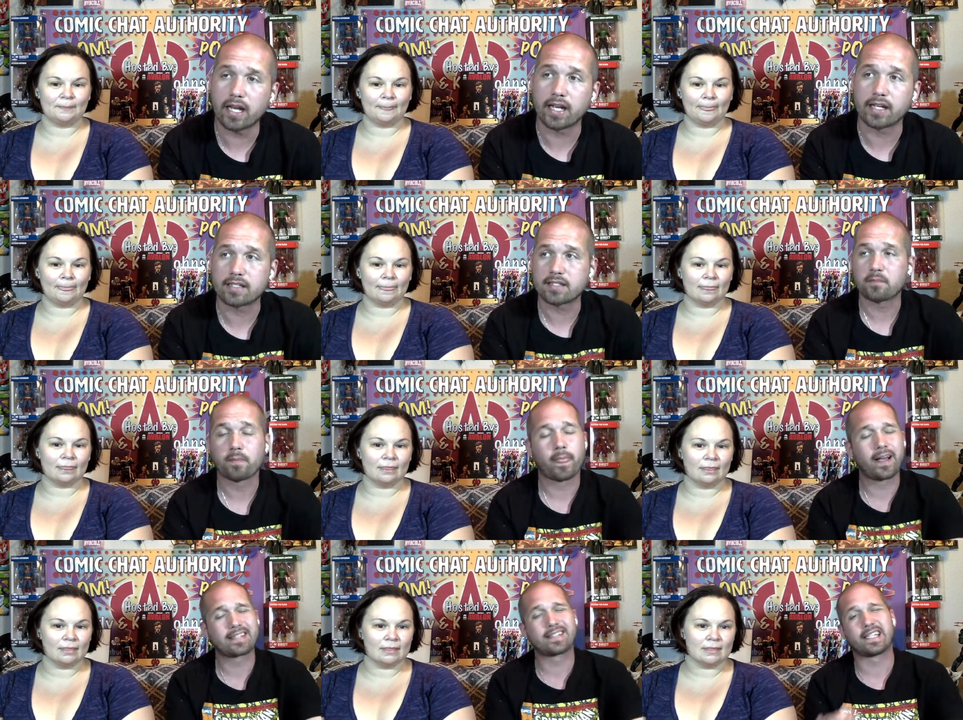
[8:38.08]
Speaker 1: likes,
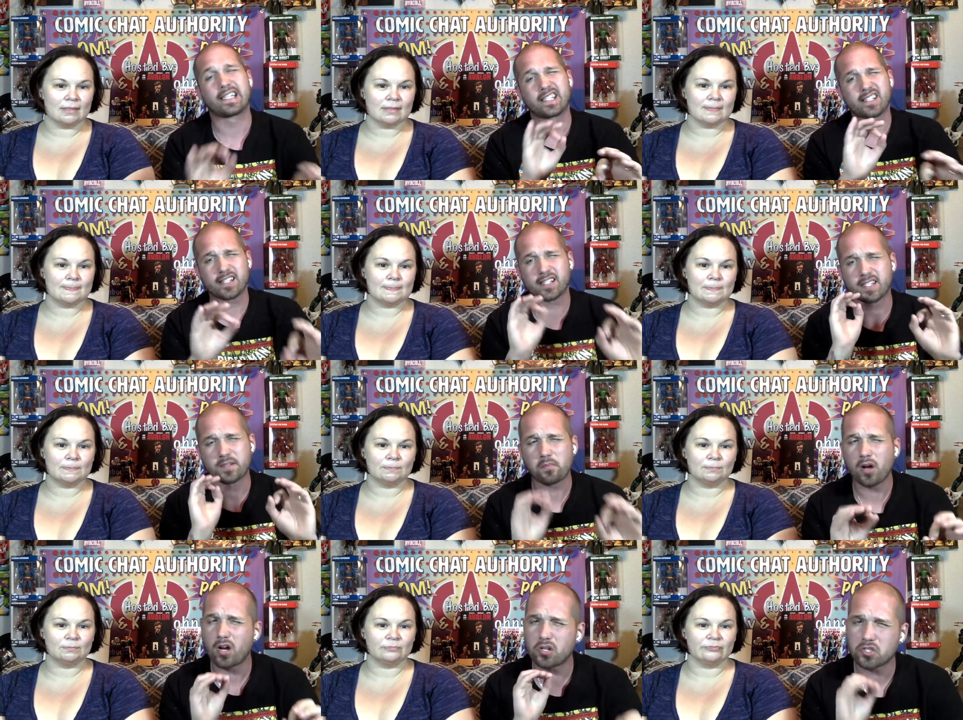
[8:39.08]
that's it. Just a
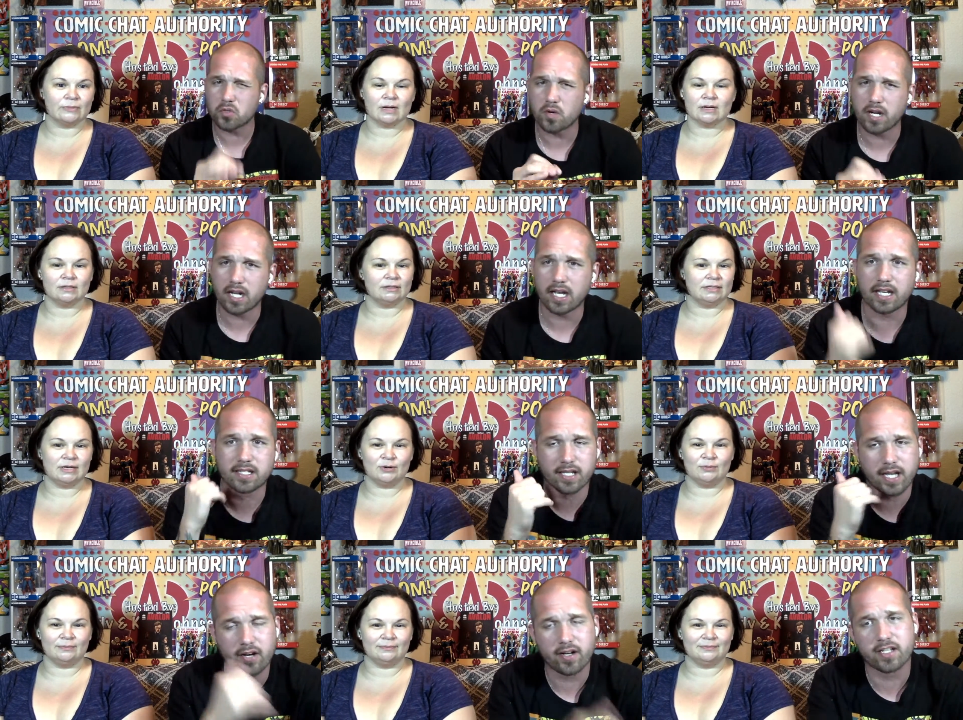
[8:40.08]
small 20 likes. No.
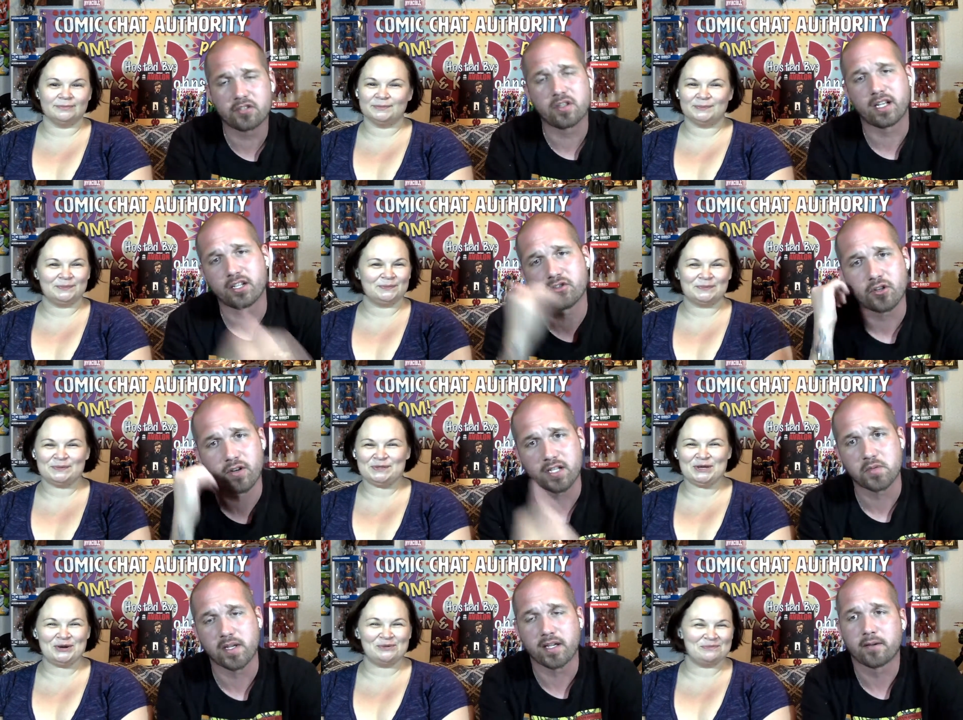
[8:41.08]
Carrie will do the intro
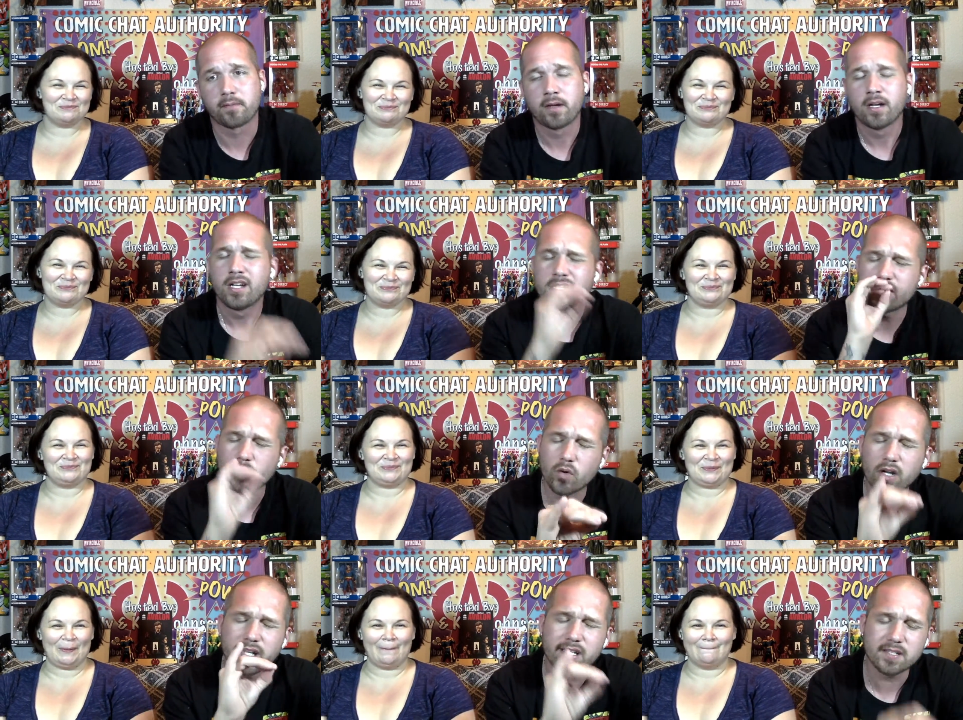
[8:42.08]
next week.
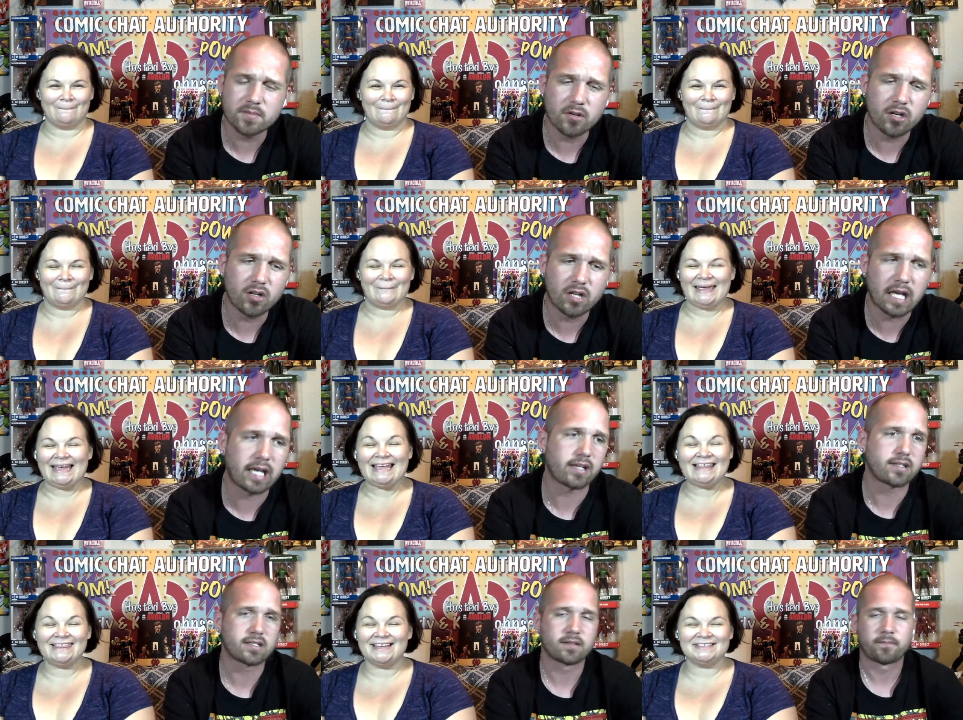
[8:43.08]
20 small likes.
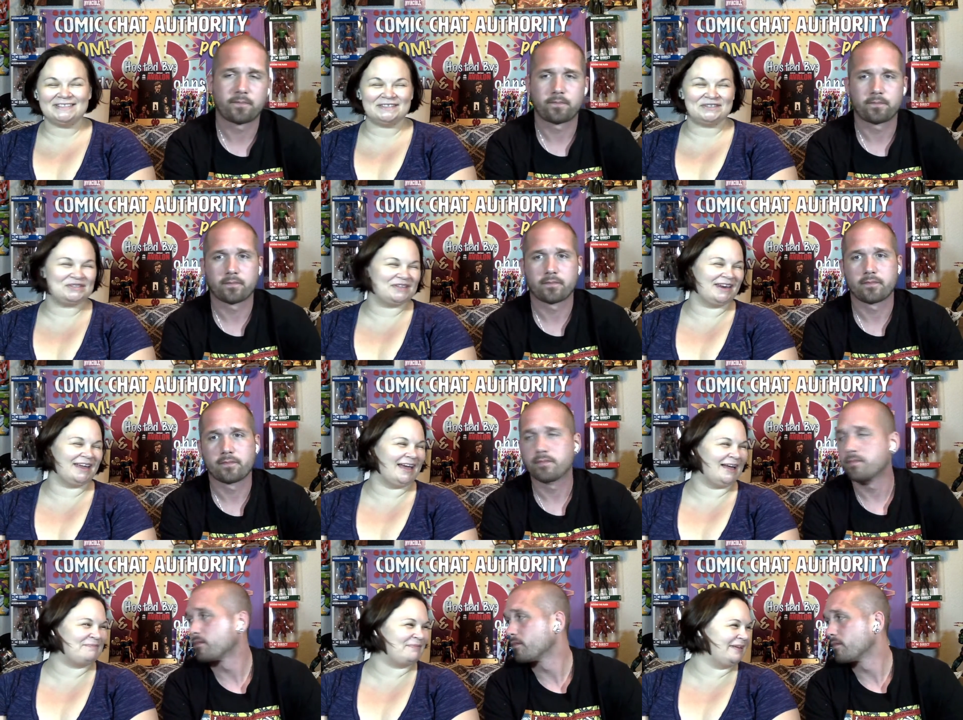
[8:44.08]
He
Speaker 2: thinks this is going to
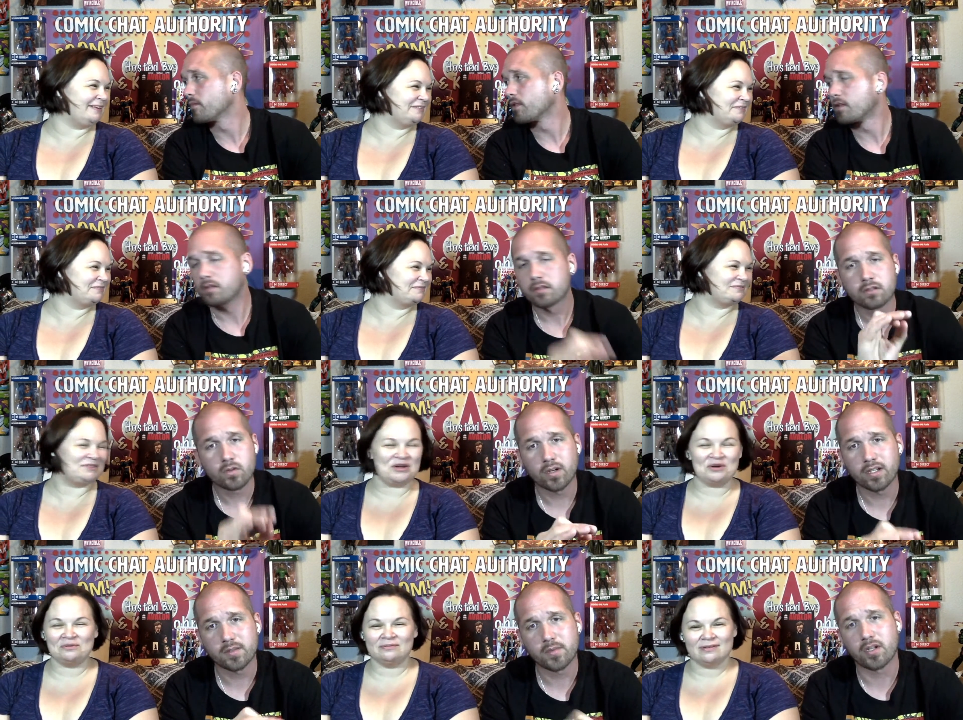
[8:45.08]
happen.
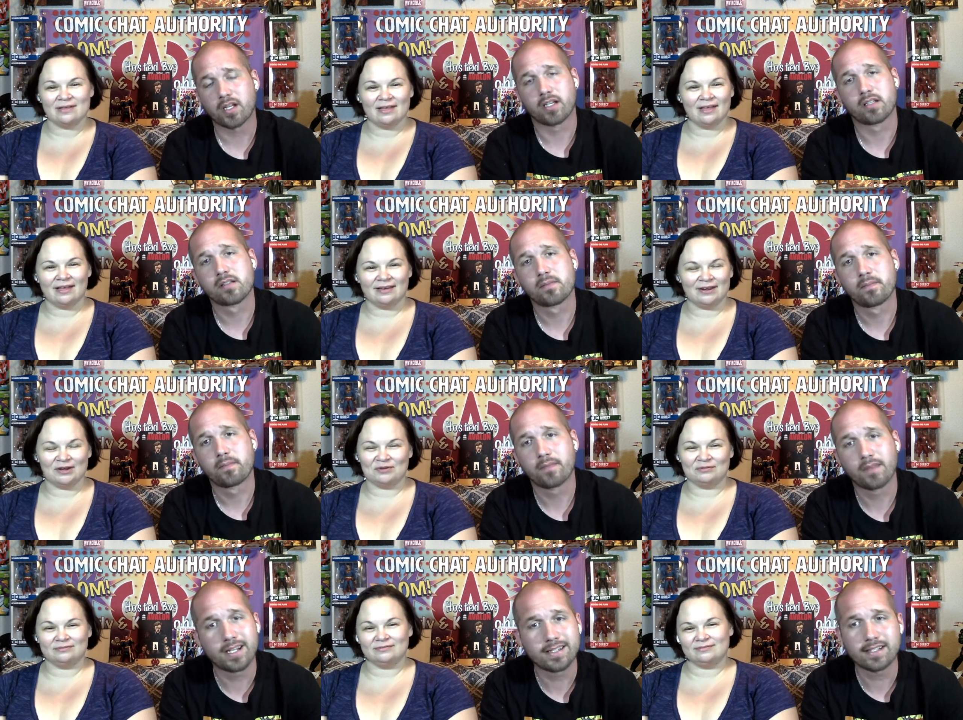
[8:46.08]
Speaker 1: 20 no. small likes. No.
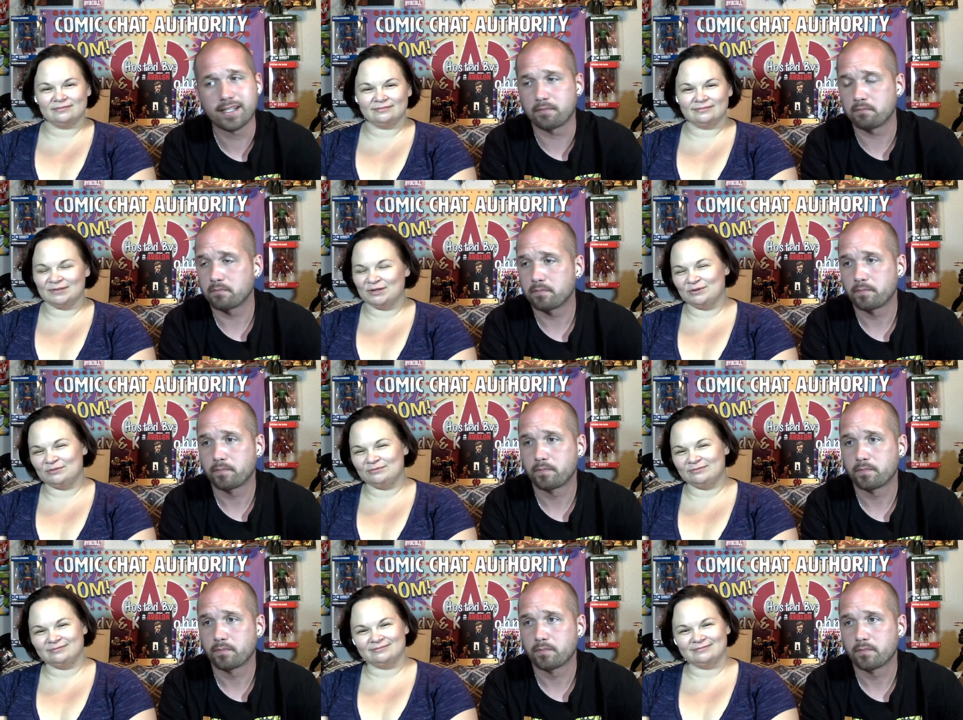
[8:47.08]
That's it. No.
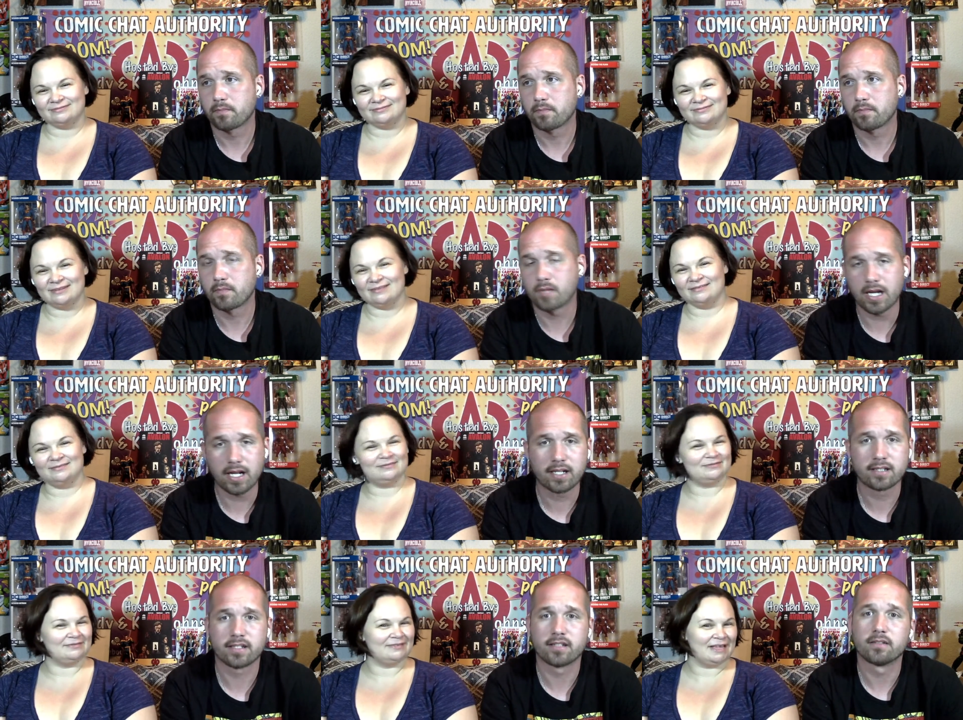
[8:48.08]
9 out
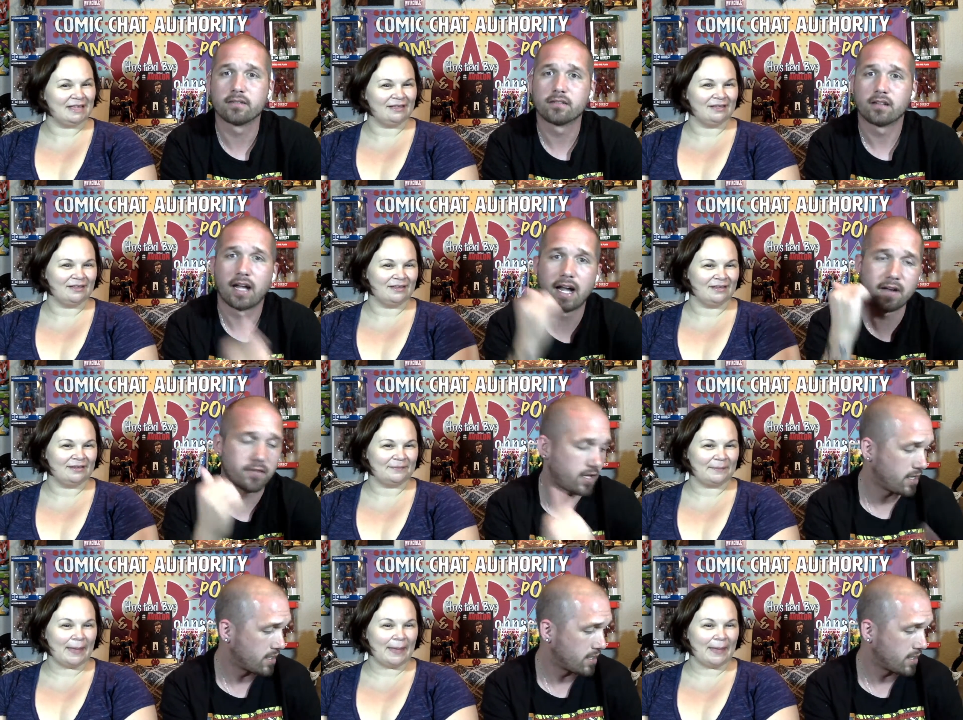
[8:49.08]
of 10. I have a